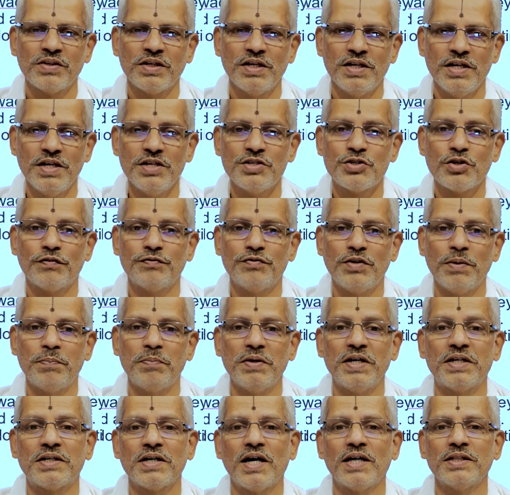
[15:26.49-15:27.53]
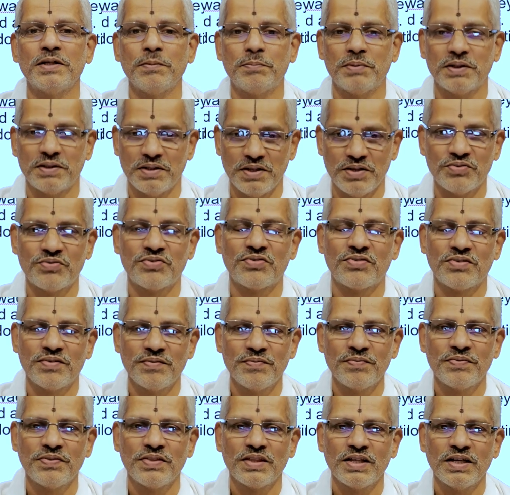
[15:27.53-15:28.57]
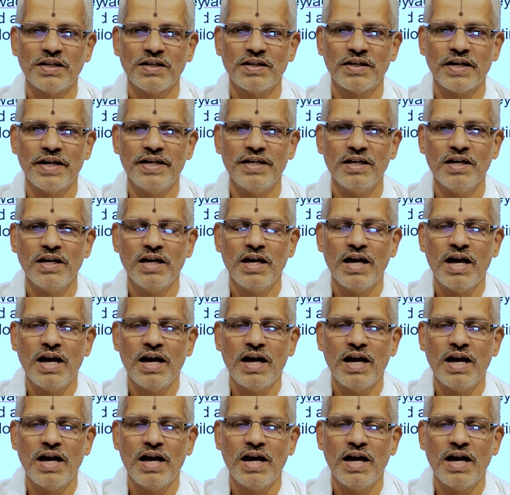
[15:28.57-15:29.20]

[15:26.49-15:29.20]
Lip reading: each of the Pithadipatis, right?